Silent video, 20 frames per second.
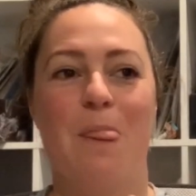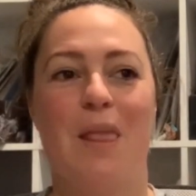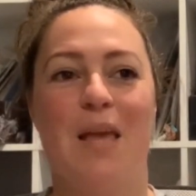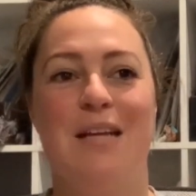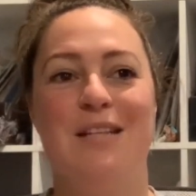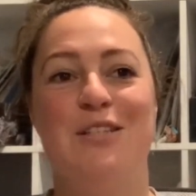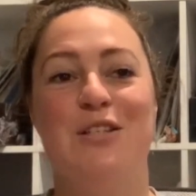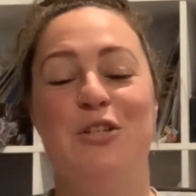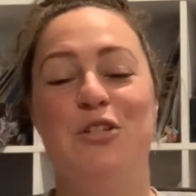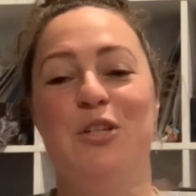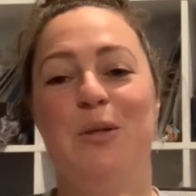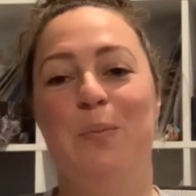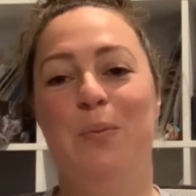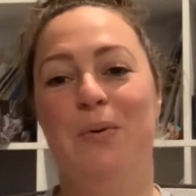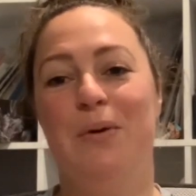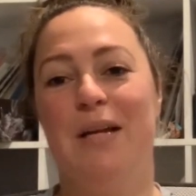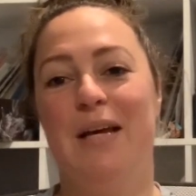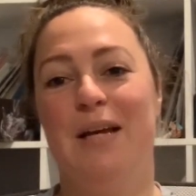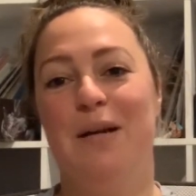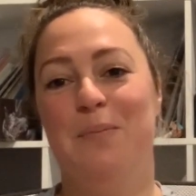And so she
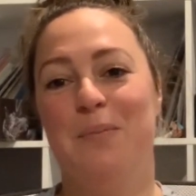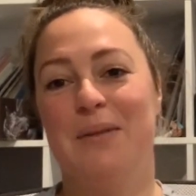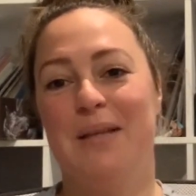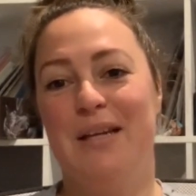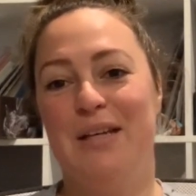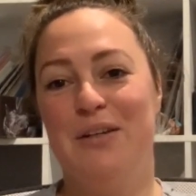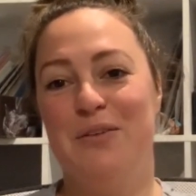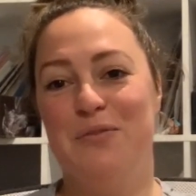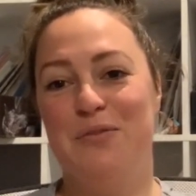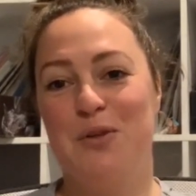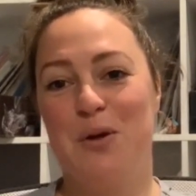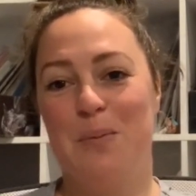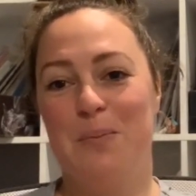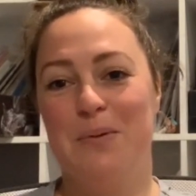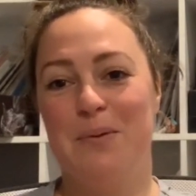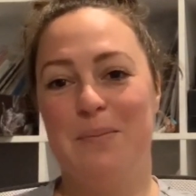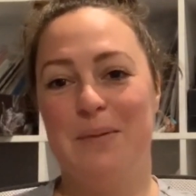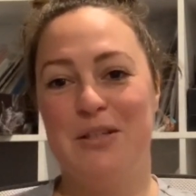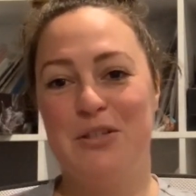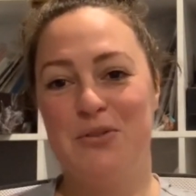brought out a plate of
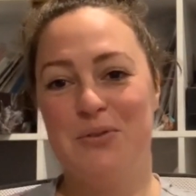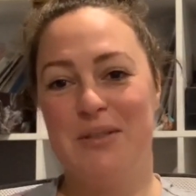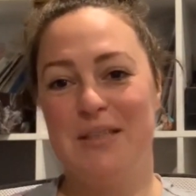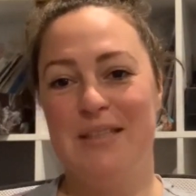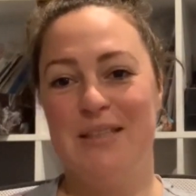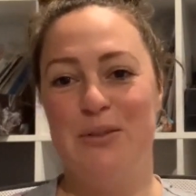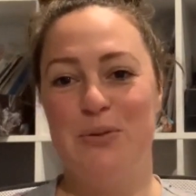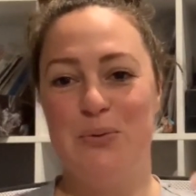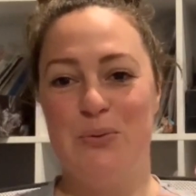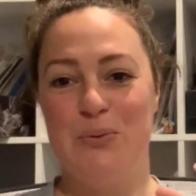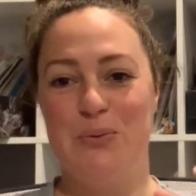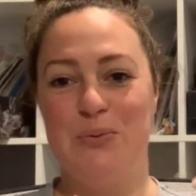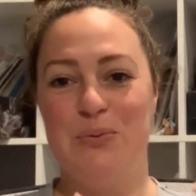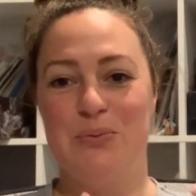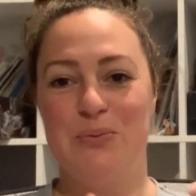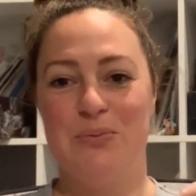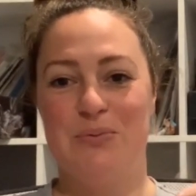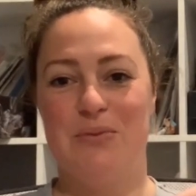complimentary little